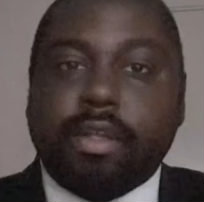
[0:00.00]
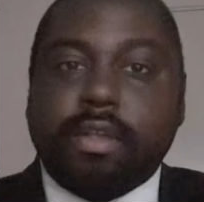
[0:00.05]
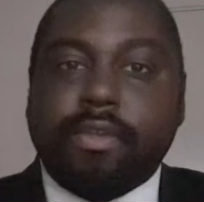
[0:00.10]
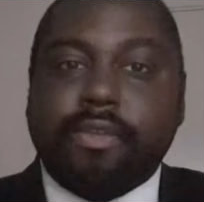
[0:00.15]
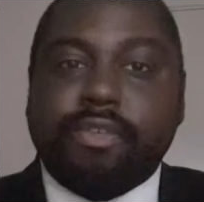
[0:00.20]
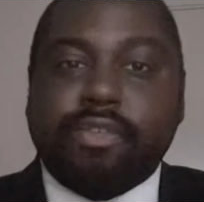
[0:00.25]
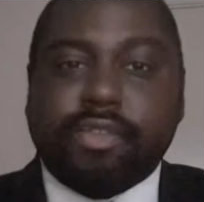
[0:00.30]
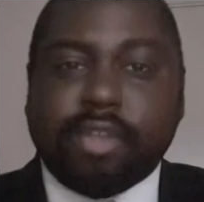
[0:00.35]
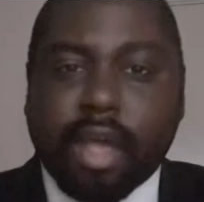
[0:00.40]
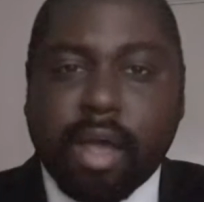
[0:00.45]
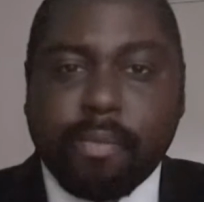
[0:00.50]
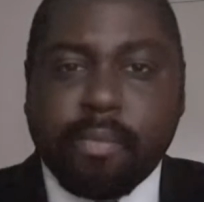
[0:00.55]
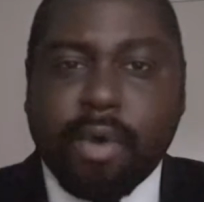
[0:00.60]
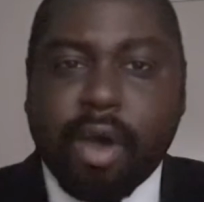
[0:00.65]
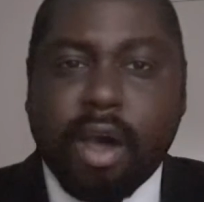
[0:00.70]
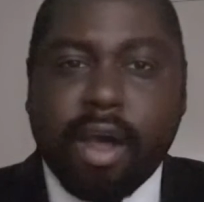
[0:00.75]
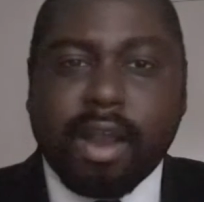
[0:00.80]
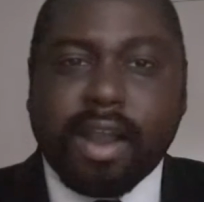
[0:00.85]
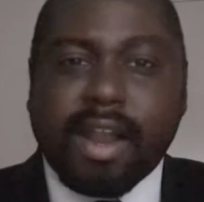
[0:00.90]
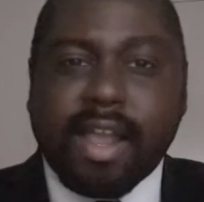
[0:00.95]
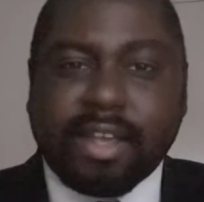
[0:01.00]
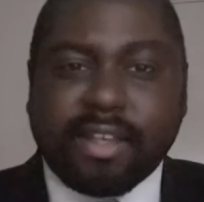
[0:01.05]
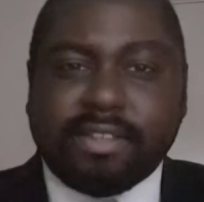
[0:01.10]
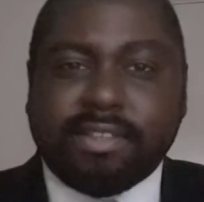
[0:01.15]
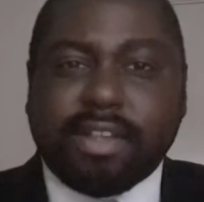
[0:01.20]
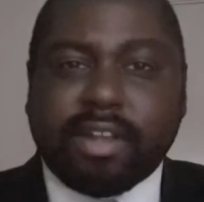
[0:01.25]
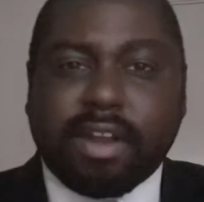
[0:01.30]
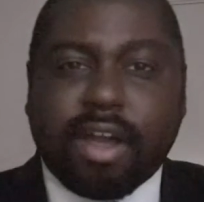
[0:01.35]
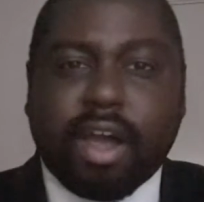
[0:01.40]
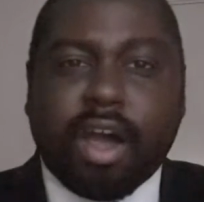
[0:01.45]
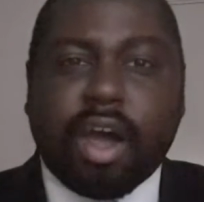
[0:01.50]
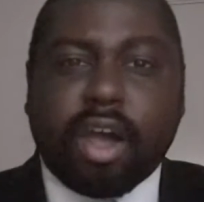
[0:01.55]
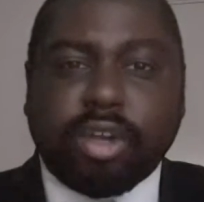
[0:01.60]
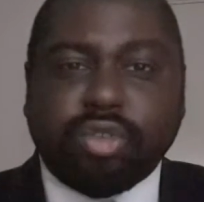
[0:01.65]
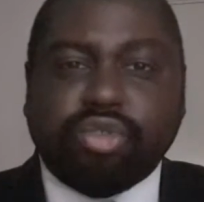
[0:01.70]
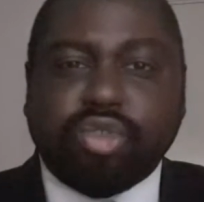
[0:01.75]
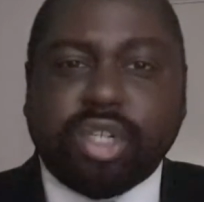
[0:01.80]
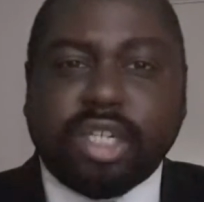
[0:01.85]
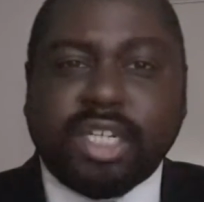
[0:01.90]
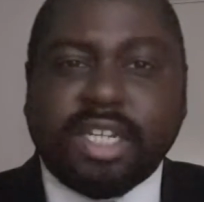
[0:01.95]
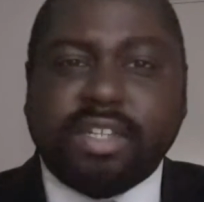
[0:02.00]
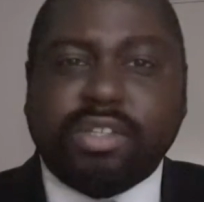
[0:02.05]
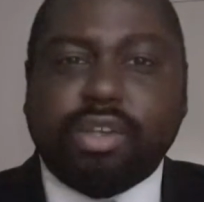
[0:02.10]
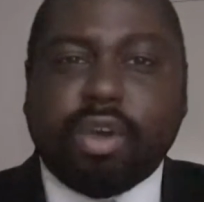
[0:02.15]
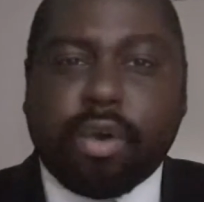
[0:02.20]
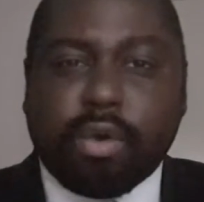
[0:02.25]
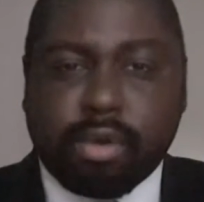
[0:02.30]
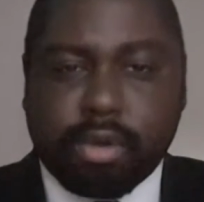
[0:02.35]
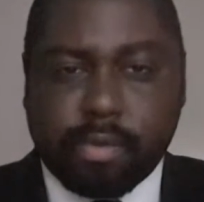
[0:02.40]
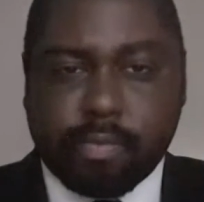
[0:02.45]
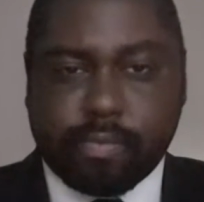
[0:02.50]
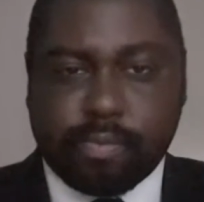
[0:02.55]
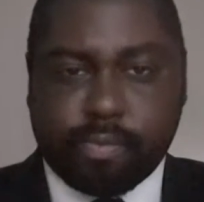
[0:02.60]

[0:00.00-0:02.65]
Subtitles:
Some are less than 100 years old.